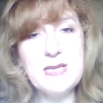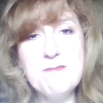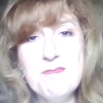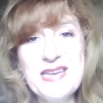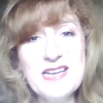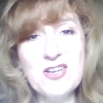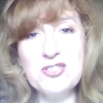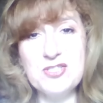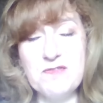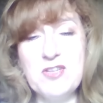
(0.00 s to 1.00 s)

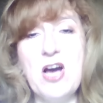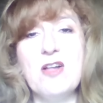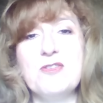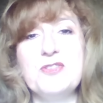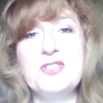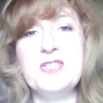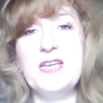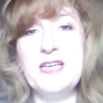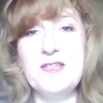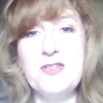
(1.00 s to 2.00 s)
millions of dollars
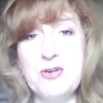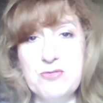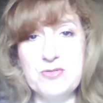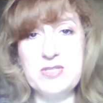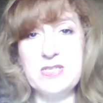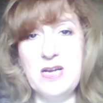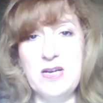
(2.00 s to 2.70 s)
in those